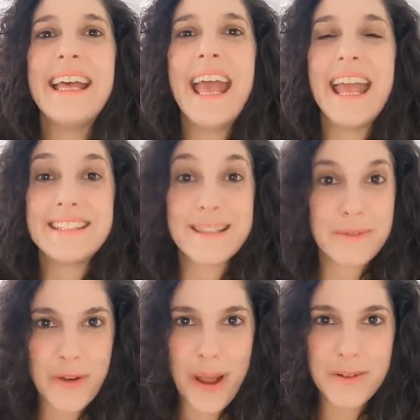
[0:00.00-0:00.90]
and
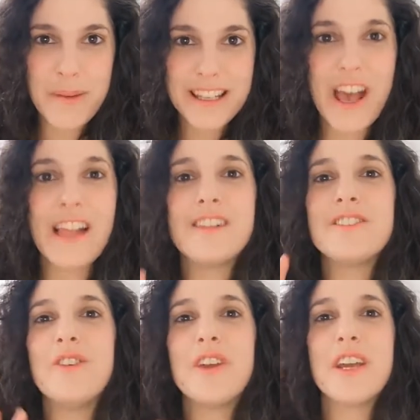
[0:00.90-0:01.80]
subscribe to my channel
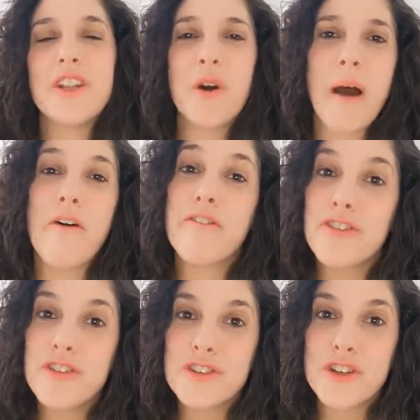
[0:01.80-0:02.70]
so you can know about
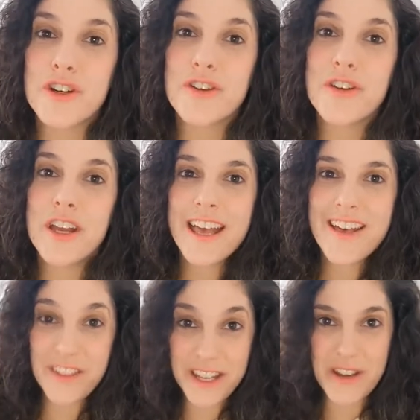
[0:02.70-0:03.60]
future
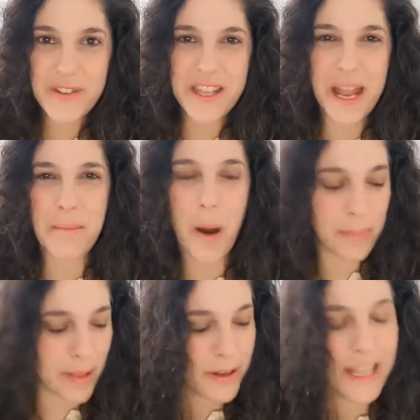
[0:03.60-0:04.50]
videos that I'm
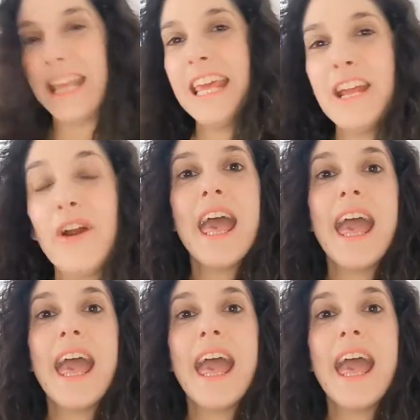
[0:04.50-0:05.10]
uploading here,